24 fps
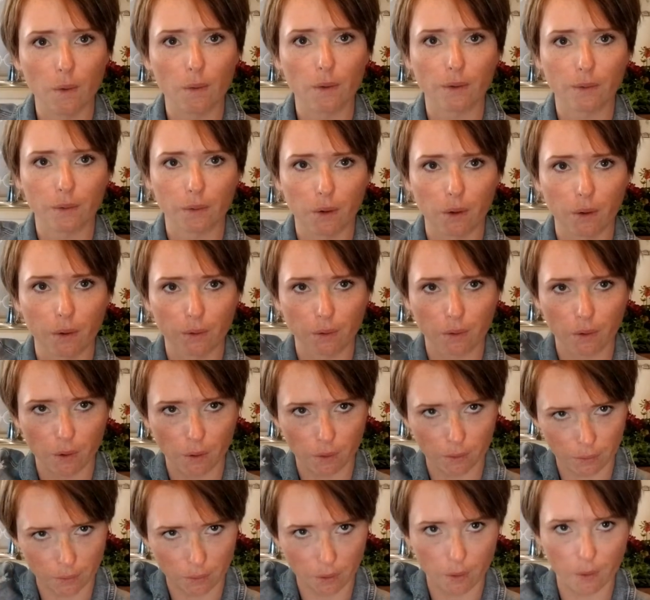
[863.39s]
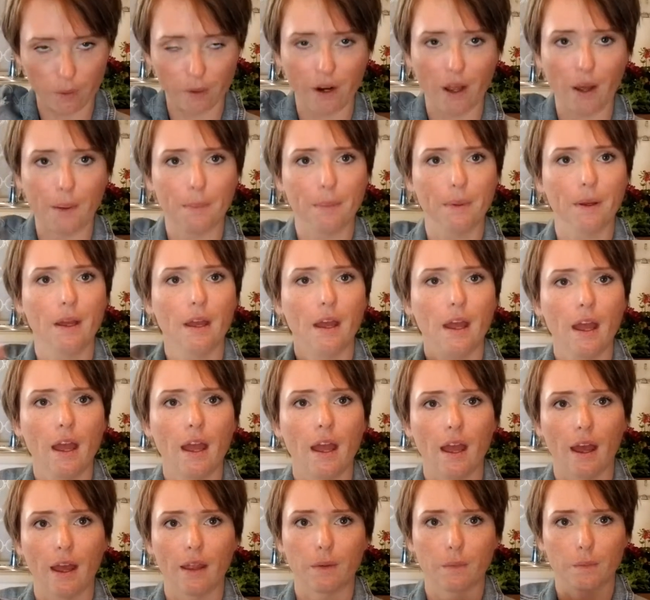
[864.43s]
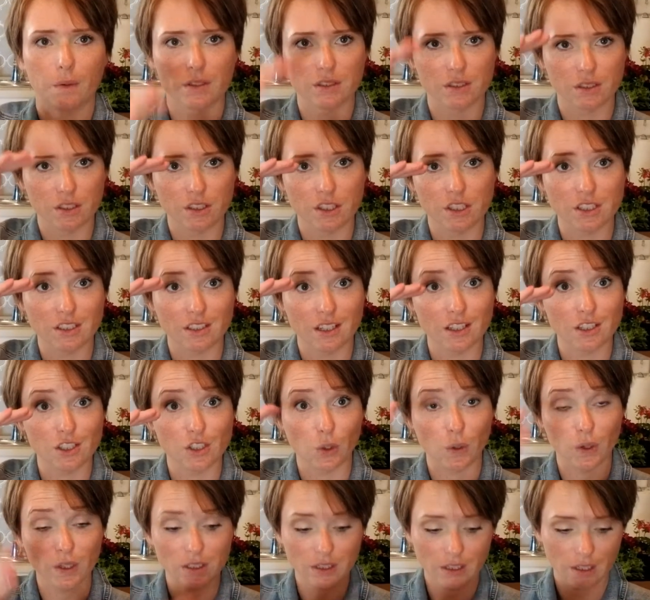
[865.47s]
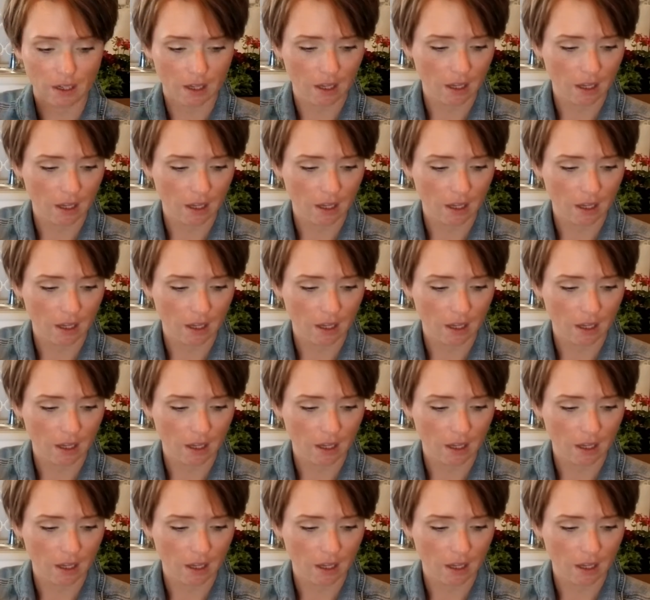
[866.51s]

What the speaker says: and grow and grow and grow and up, and the ones that just stay short.